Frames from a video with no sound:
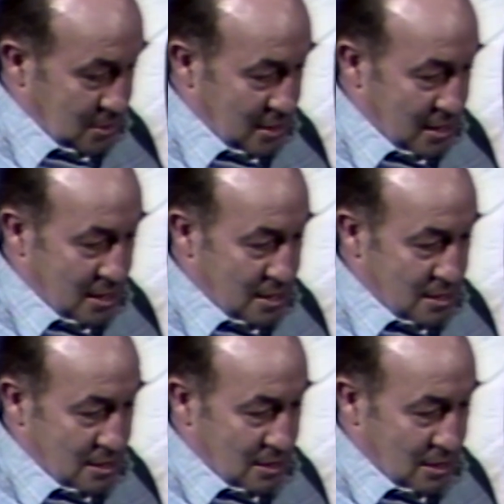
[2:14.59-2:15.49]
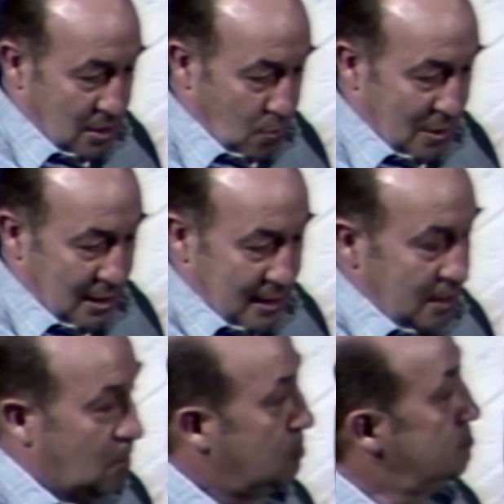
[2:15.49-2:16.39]
They, uh, Aquila
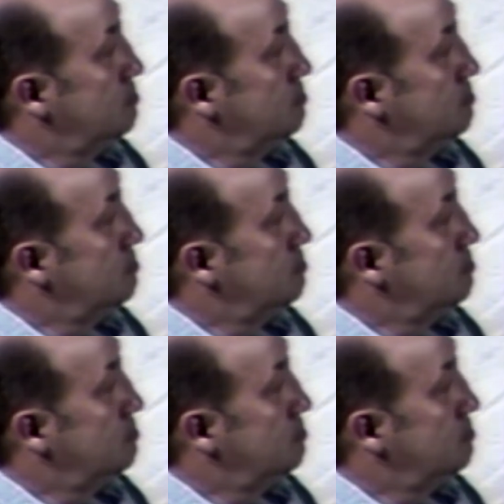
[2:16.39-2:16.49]
eagle.